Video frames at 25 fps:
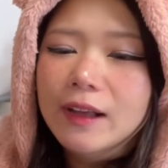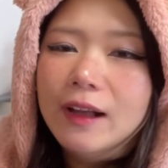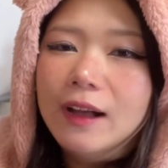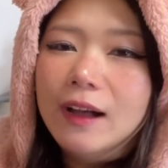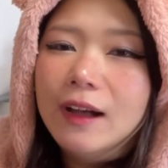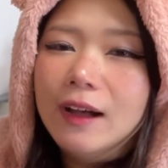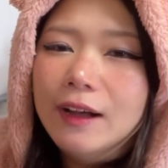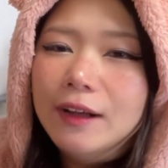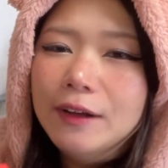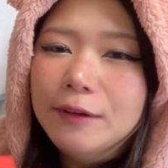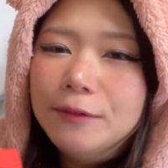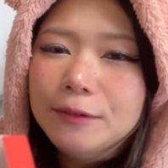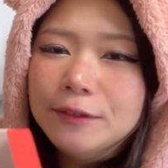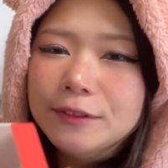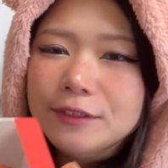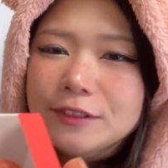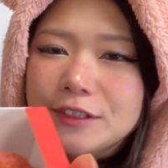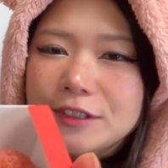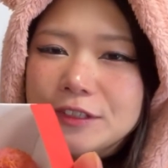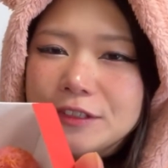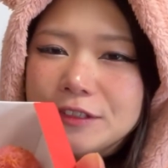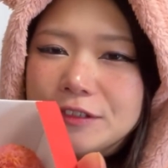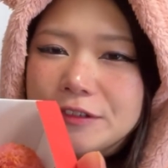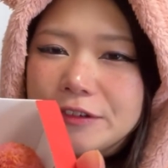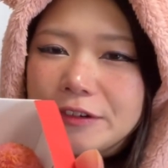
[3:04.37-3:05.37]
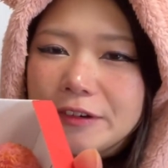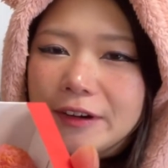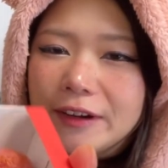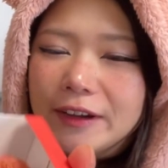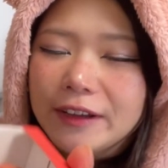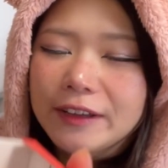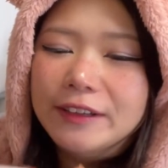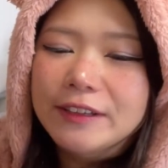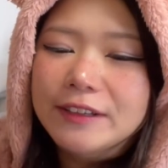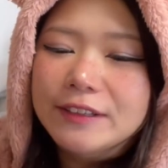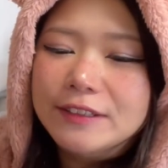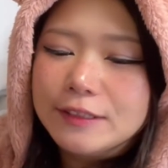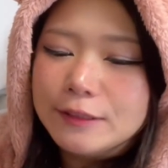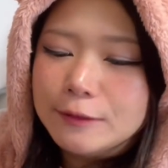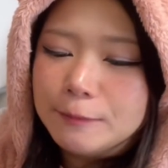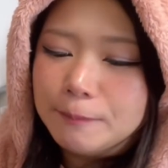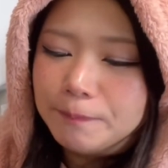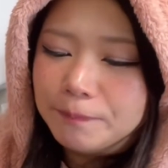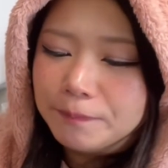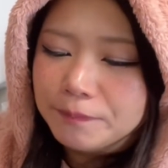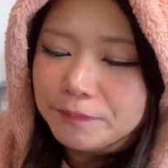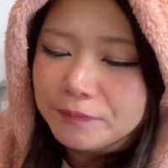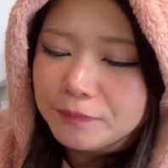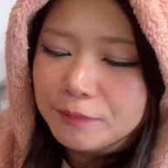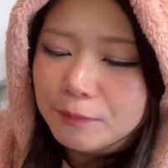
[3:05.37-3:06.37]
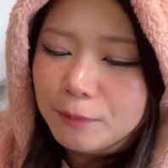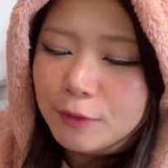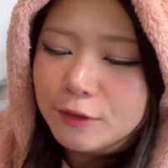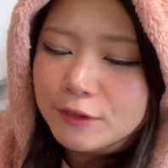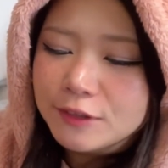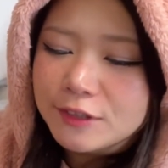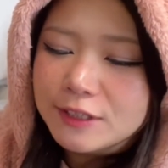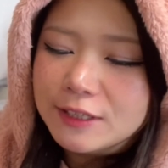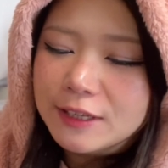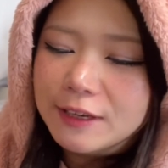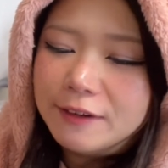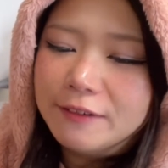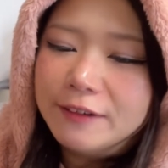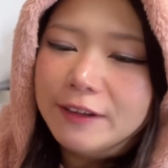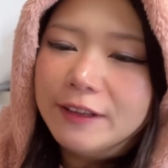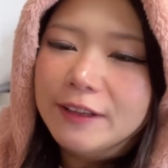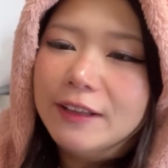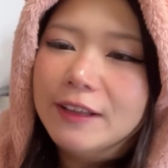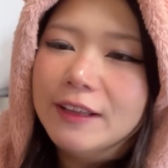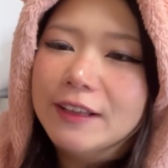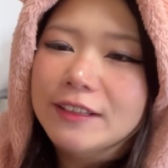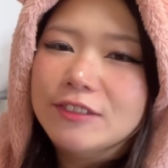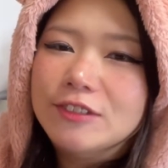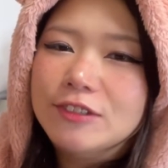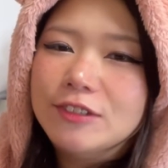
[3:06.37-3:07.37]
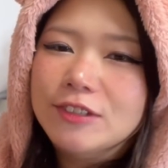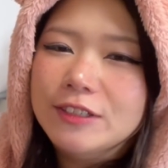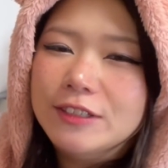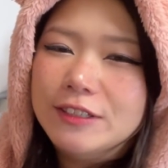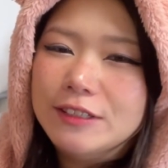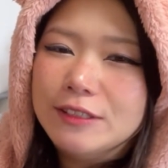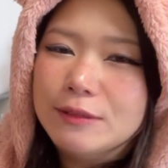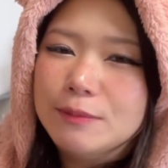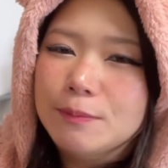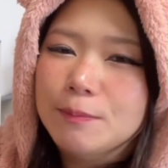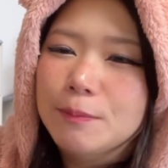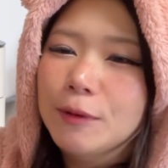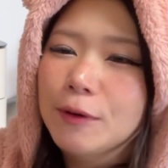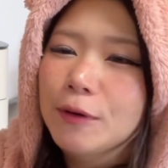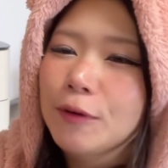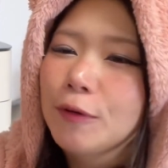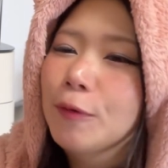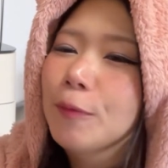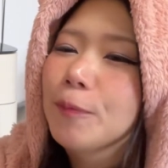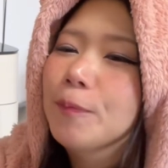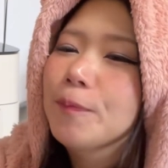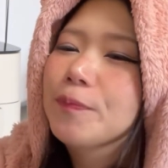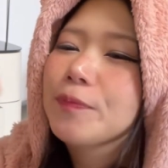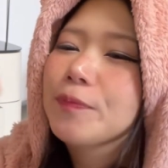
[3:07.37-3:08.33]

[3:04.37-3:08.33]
I want to try this mozzarella cheese ball.